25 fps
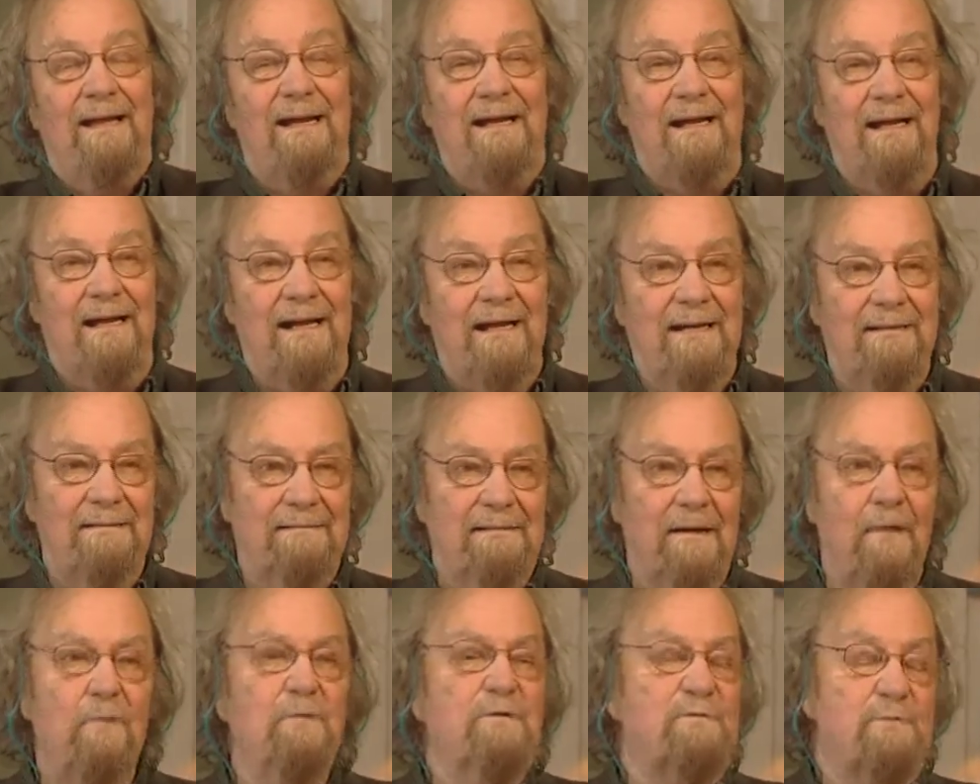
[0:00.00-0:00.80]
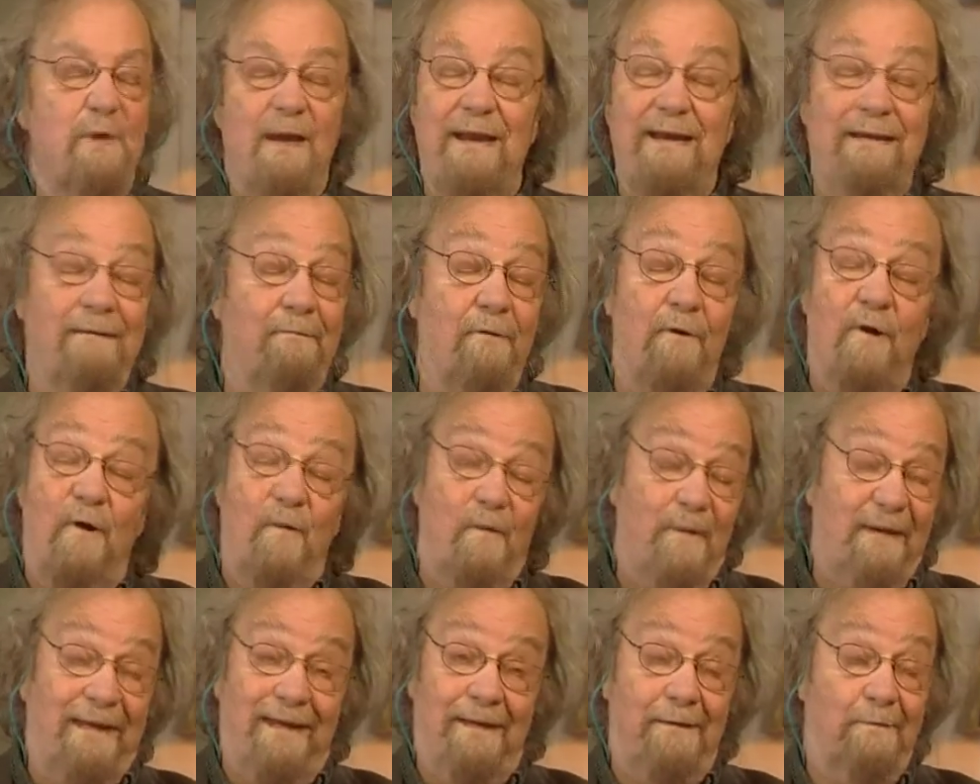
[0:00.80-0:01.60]
I always wanted to go home
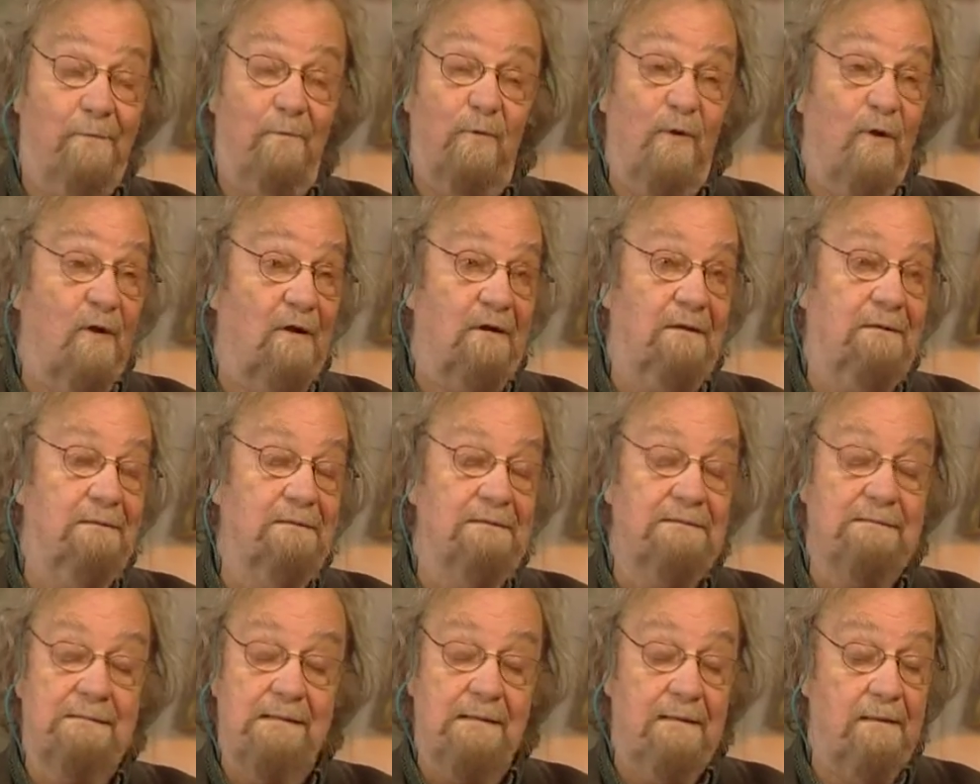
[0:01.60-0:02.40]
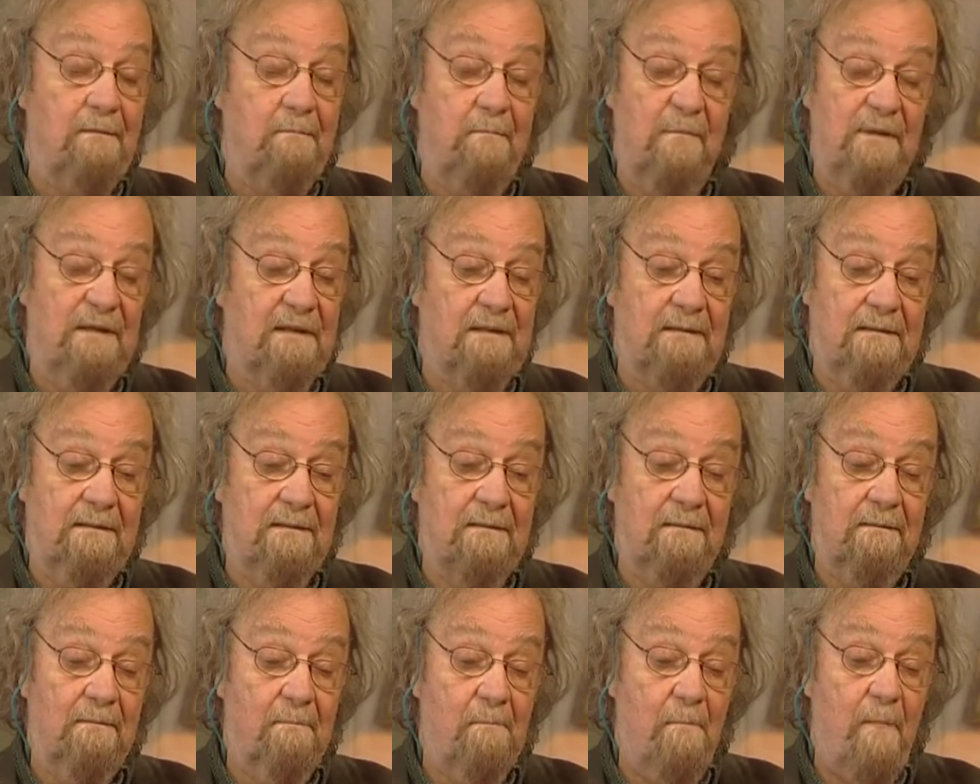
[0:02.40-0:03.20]
and get to work instead, but
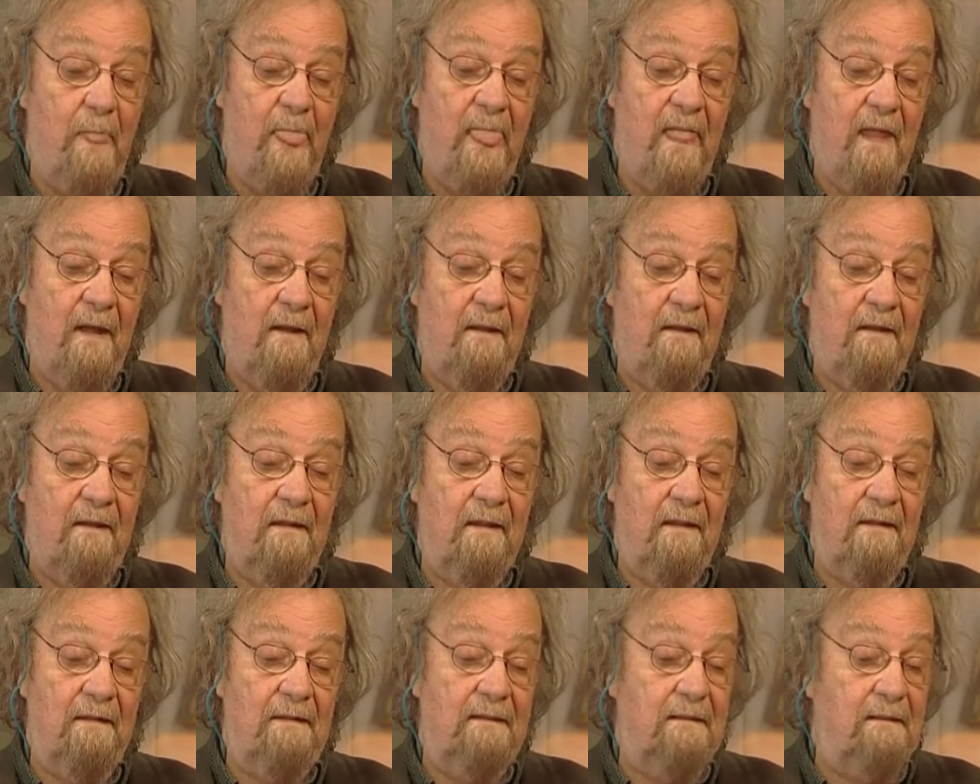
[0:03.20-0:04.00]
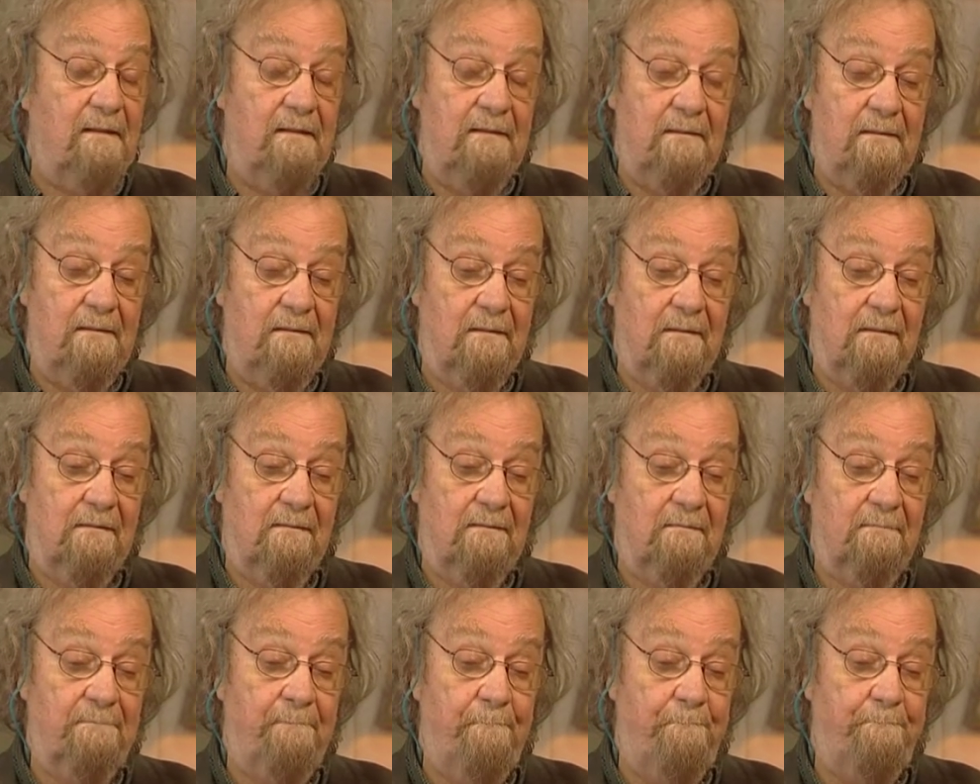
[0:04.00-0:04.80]

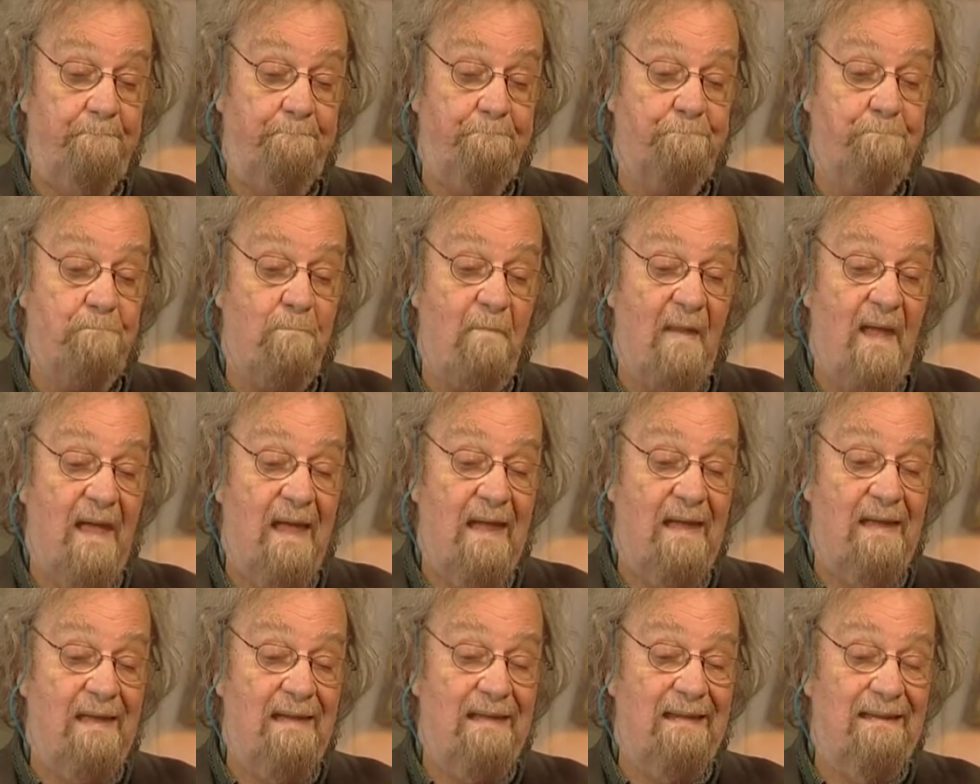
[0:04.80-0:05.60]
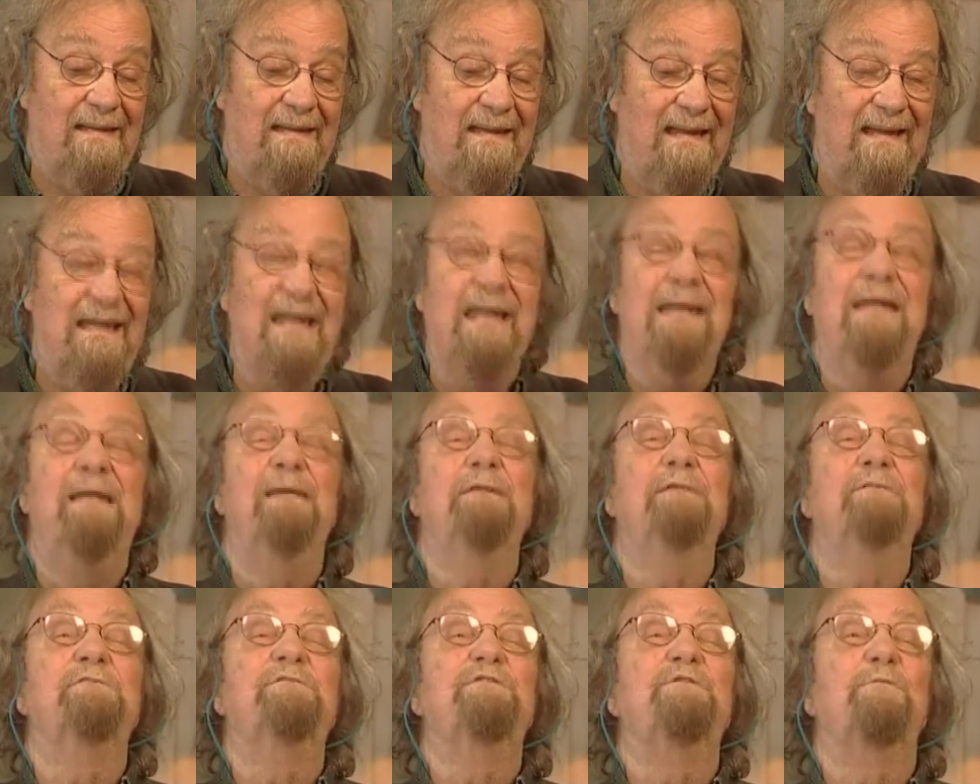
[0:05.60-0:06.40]
the
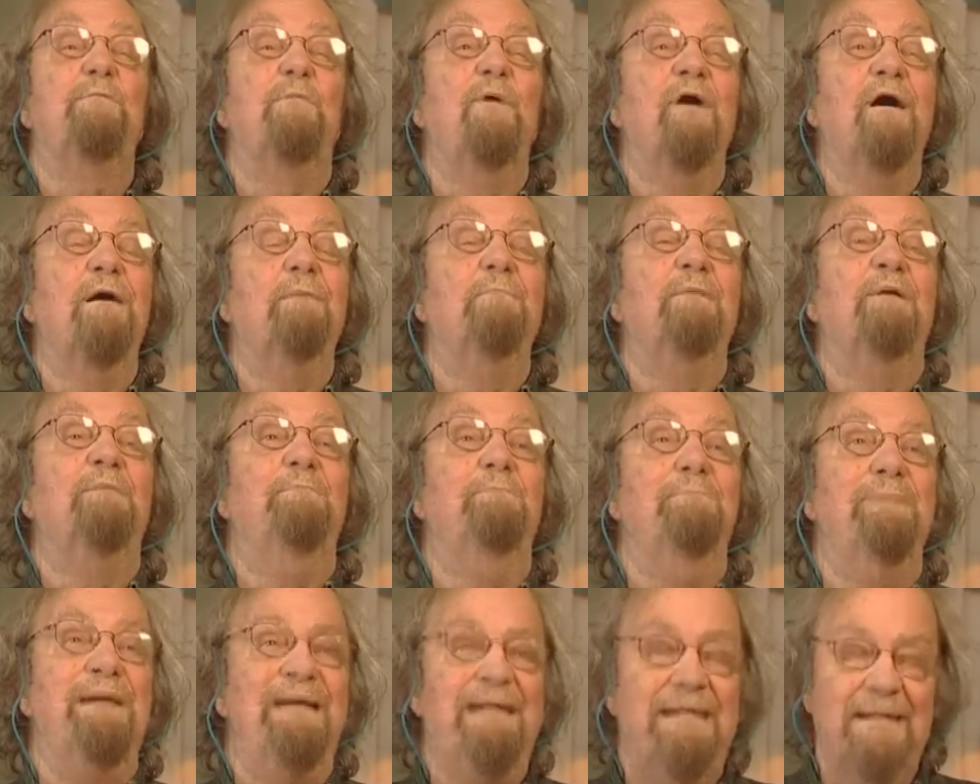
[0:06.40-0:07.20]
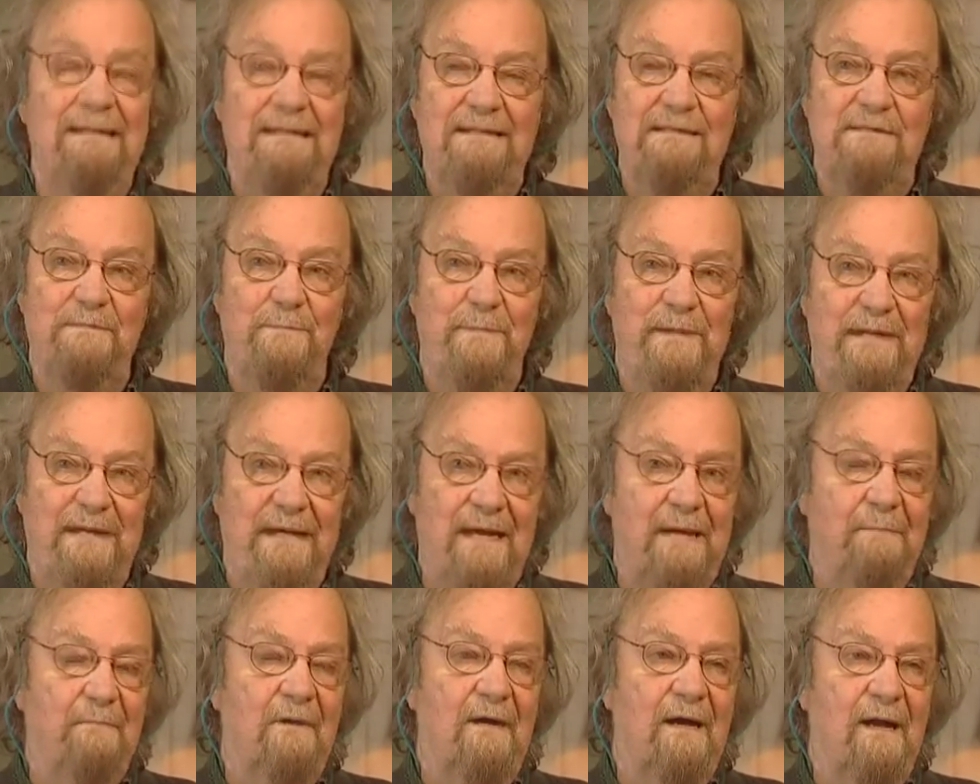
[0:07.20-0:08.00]
English department meetings
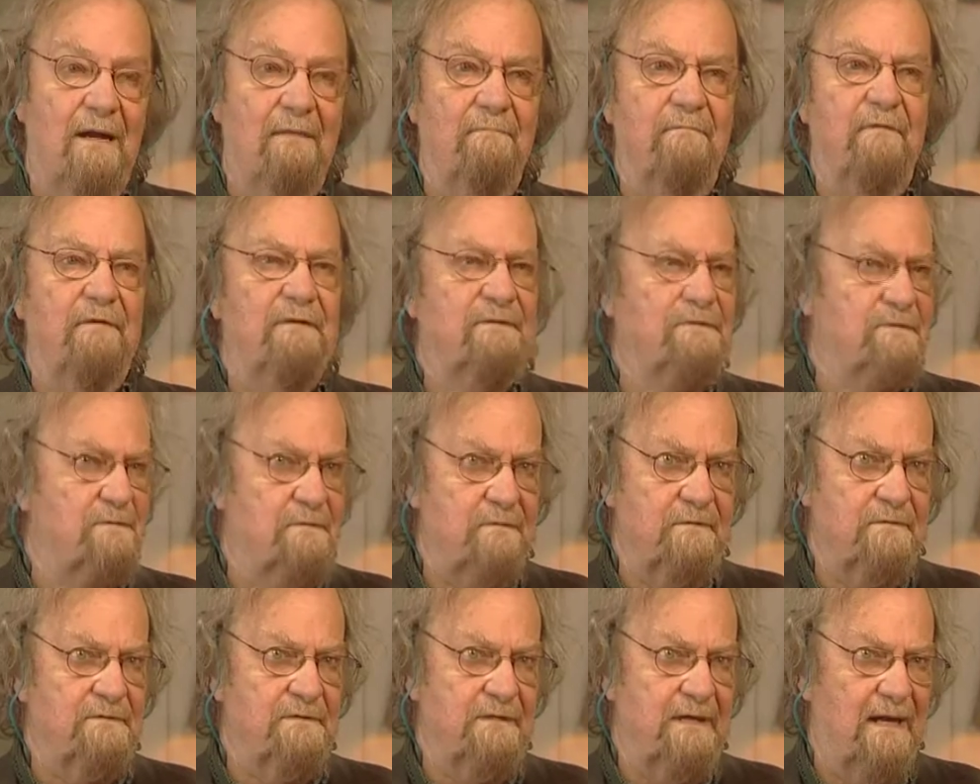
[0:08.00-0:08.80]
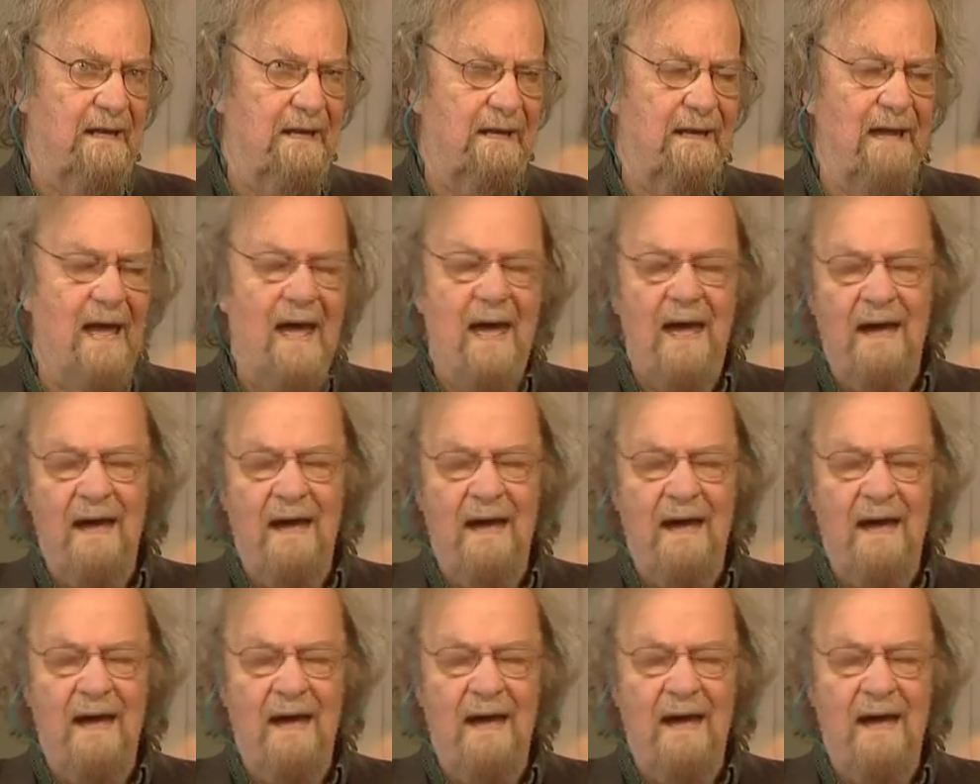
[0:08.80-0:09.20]
became kind of excruciating.